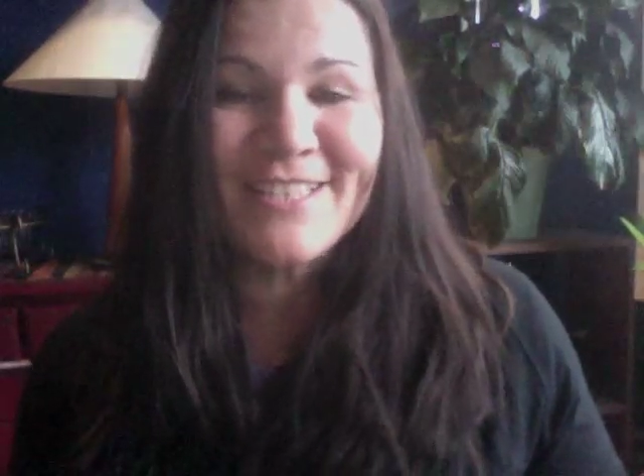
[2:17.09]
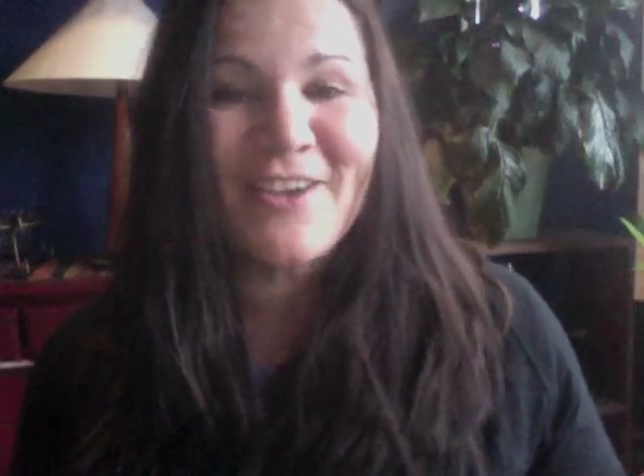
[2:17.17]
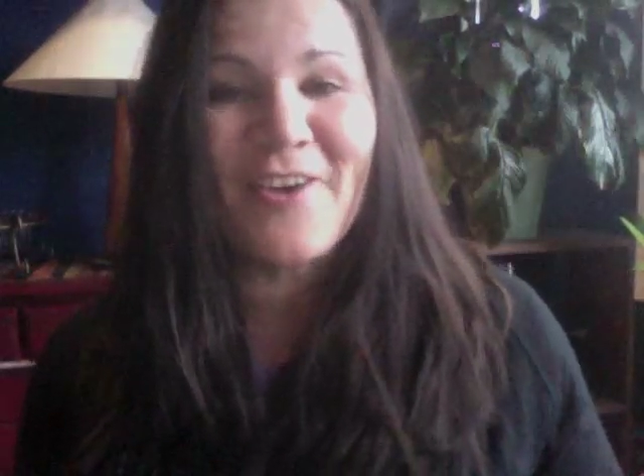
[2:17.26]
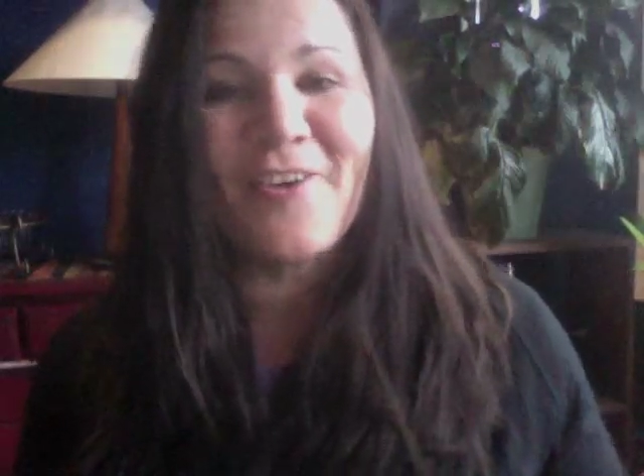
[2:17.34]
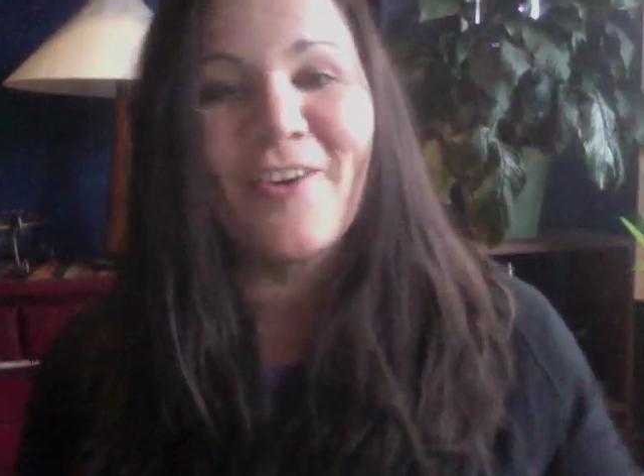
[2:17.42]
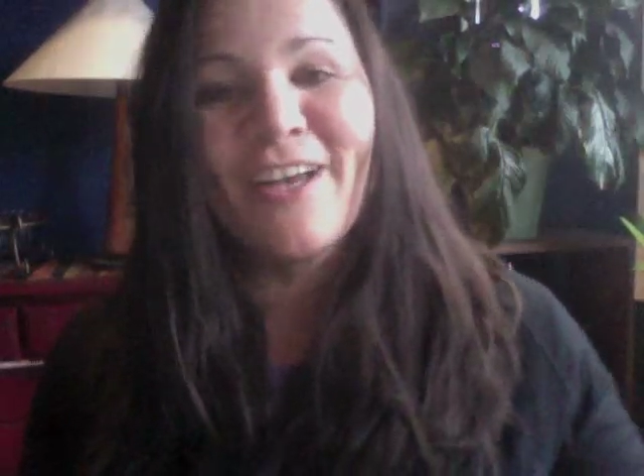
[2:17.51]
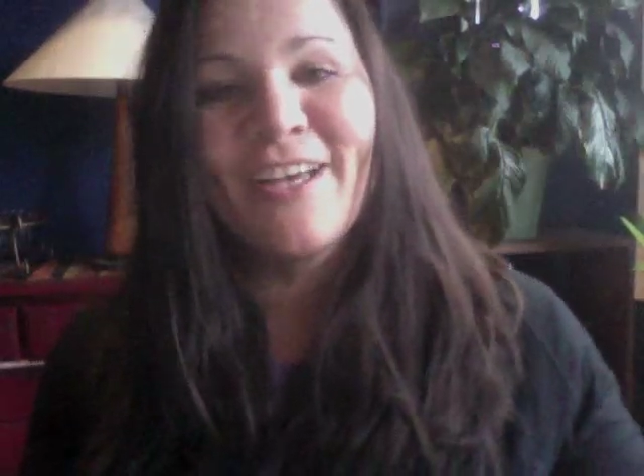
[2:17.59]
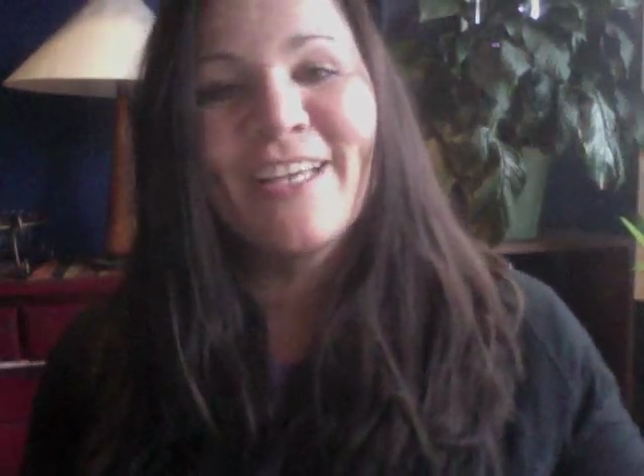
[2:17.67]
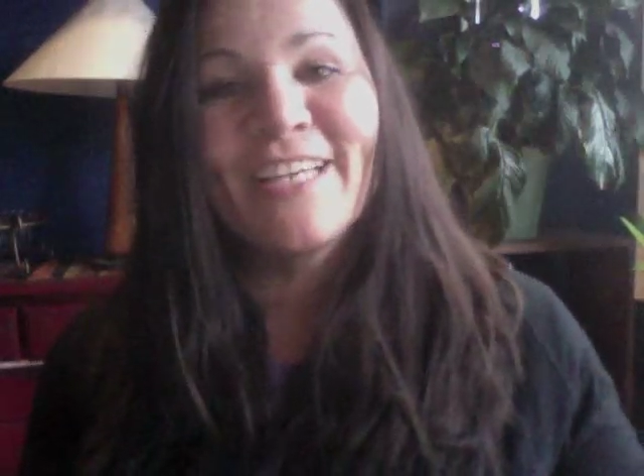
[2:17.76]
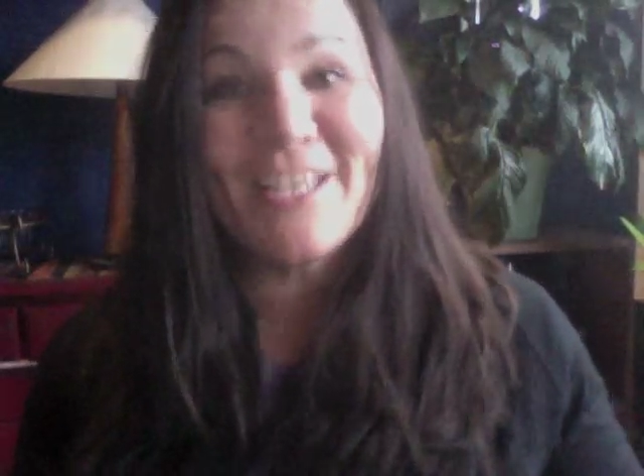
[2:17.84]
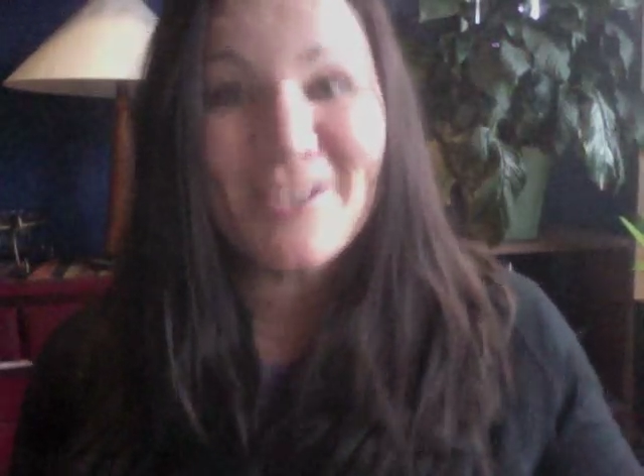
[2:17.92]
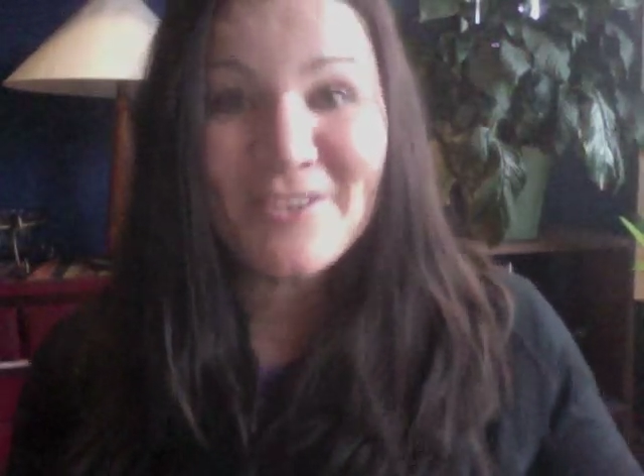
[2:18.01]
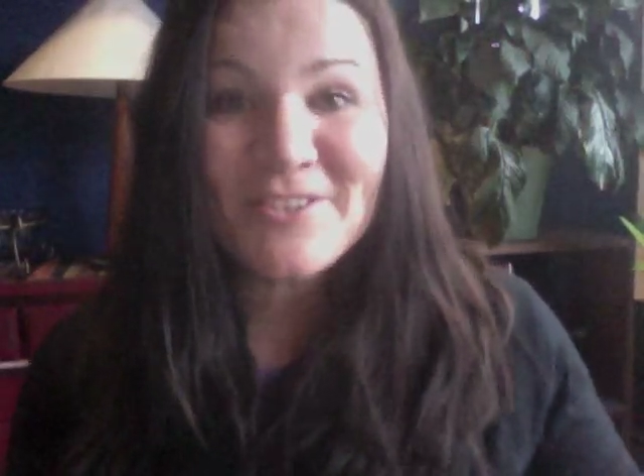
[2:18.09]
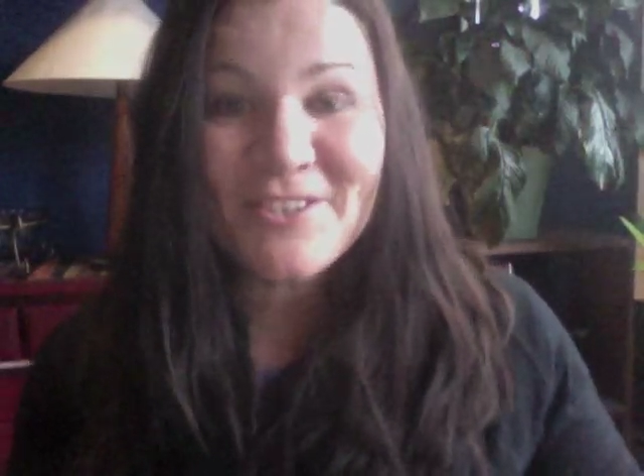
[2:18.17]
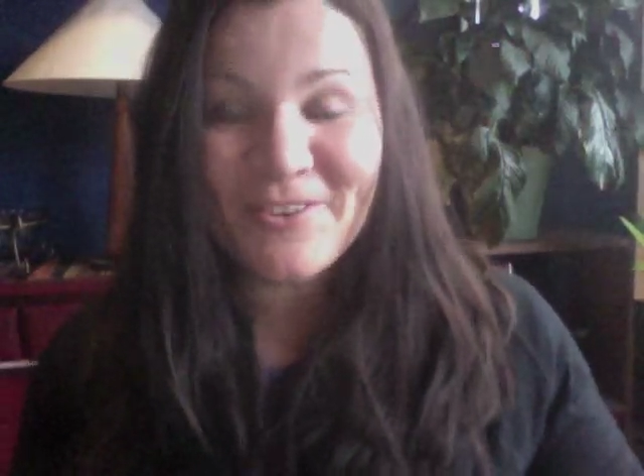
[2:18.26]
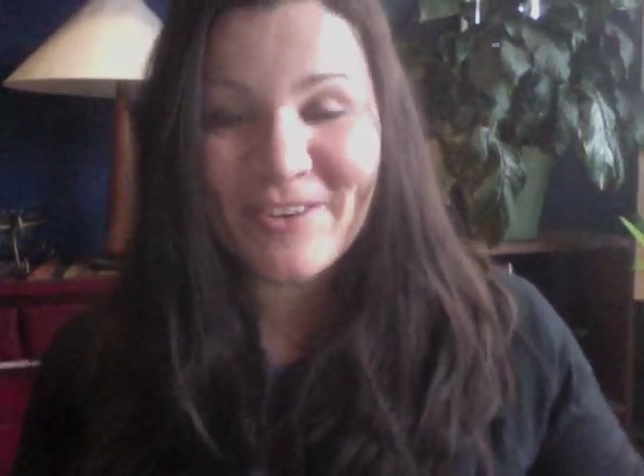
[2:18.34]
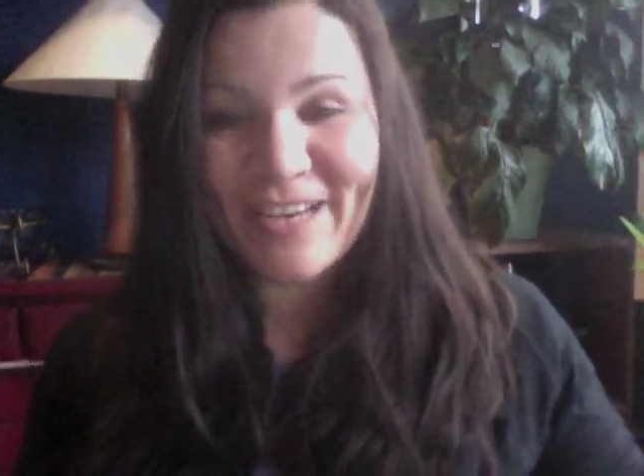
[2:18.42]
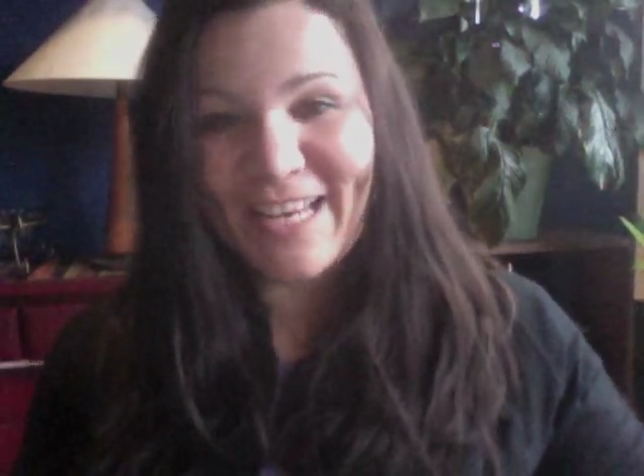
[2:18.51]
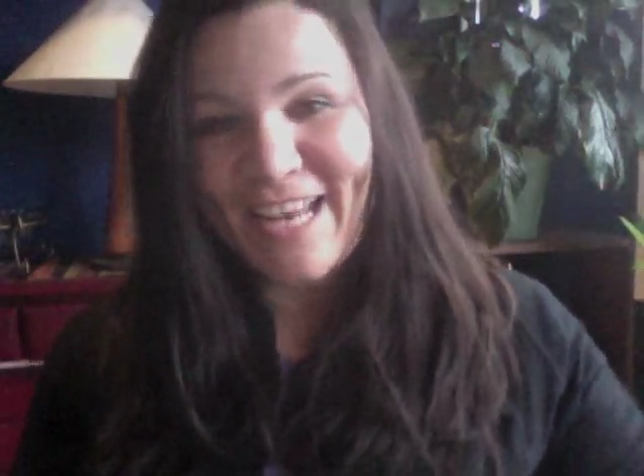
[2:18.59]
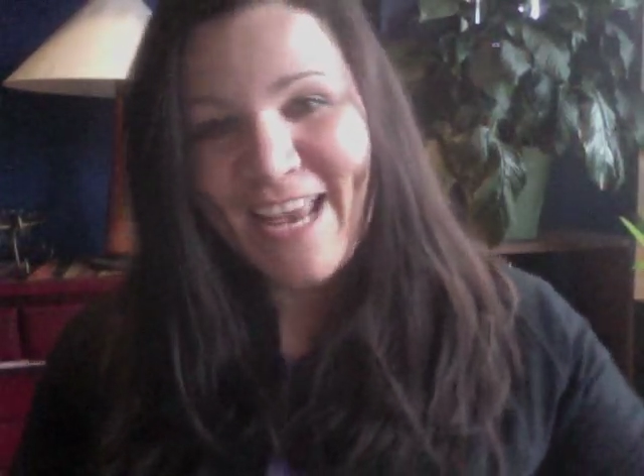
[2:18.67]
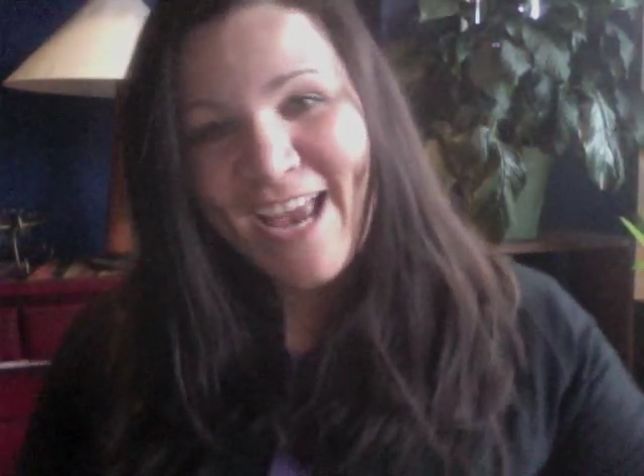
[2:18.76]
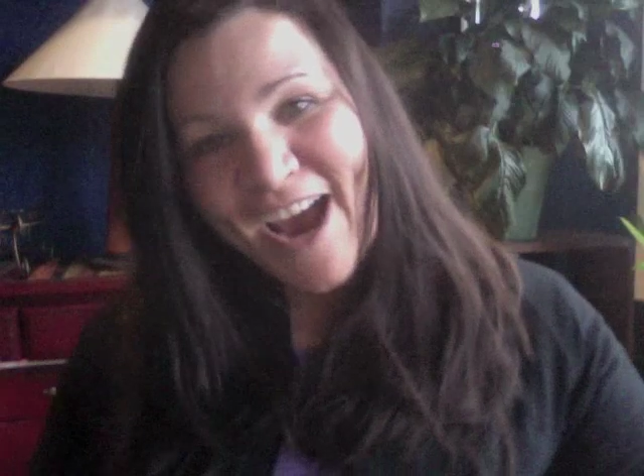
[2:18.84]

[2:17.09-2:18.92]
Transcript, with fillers: So get used to it.